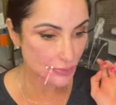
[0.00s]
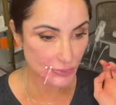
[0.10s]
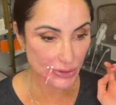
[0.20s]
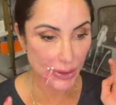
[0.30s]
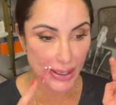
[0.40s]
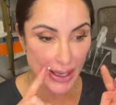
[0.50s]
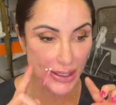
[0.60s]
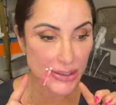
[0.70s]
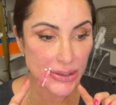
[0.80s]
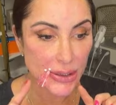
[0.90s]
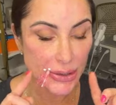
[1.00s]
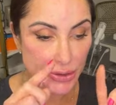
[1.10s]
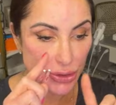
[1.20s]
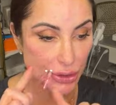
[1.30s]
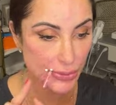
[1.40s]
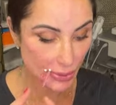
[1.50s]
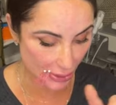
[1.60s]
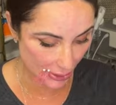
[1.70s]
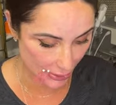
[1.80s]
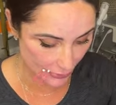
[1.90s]
So I added 2 more
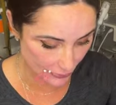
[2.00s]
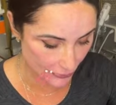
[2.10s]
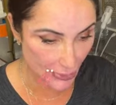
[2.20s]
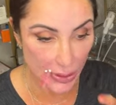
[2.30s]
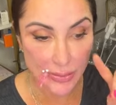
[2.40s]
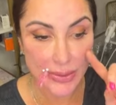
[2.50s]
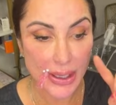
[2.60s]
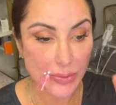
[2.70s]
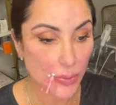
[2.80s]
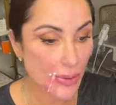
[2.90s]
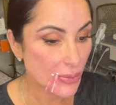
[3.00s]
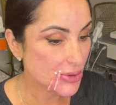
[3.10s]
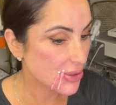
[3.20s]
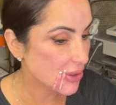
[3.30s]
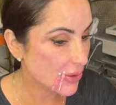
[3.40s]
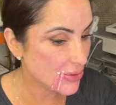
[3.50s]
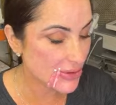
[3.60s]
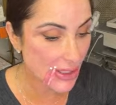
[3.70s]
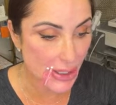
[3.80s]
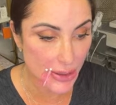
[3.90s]
here. I'm gonna add 1 more to the other
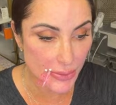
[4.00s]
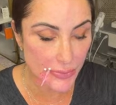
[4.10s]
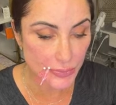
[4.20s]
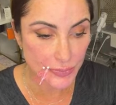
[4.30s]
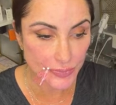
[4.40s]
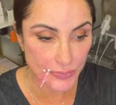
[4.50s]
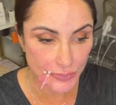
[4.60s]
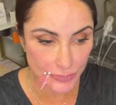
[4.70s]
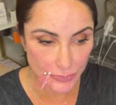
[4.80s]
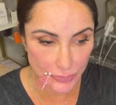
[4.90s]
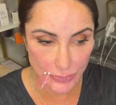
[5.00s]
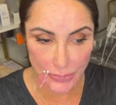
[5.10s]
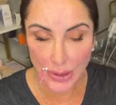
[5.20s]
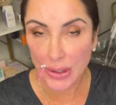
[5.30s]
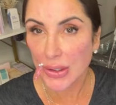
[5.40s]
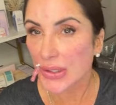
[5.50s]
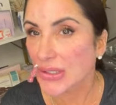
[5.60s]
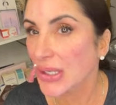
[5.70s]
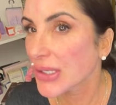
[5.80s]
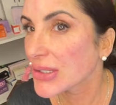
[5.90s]
side.
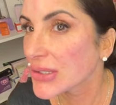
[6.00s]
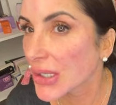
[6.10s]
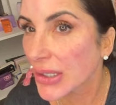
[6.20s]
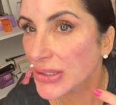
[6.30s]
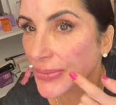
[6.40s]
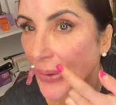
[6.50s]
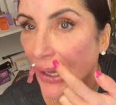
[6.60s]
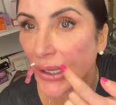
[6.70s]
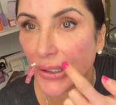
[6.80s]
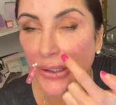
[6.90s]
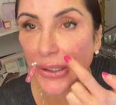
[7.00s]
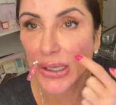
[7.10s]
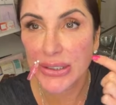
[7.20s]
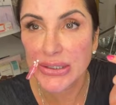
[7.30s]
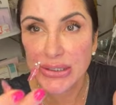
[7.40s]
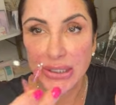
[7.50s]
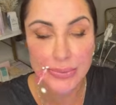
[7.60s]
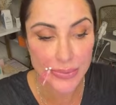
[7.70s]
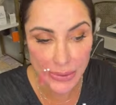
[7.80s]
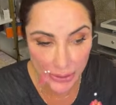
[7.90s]
This side is not as bad and as deep
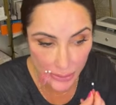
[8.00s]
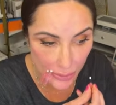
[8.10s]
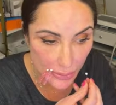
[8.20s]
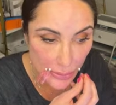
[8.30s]
either.